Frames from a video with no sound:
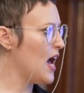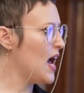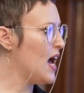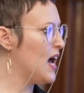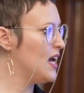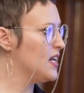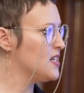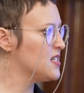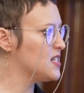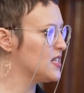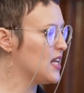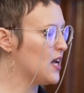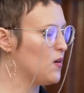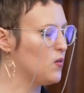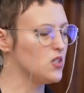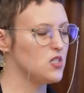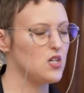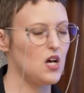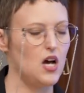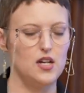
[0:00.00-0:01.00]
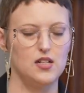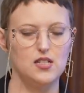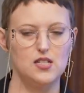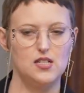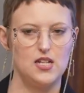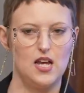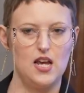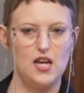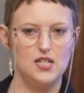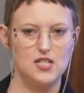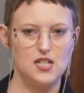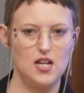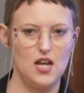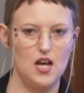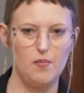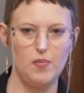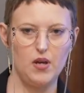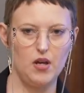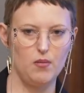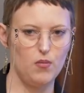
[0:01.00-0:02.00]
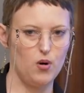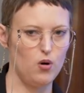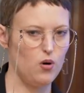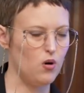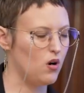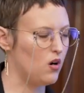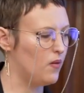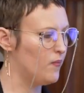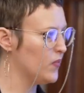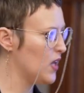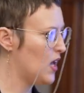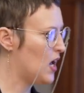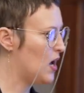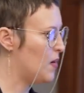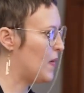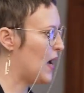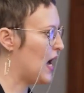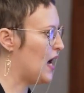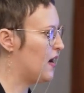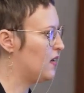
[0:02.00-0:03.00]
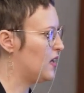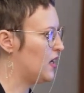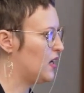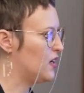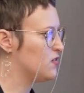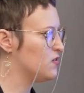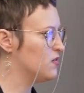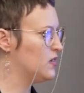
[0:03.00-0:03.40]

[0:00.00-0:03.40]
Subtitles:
and they want to understand a bit more about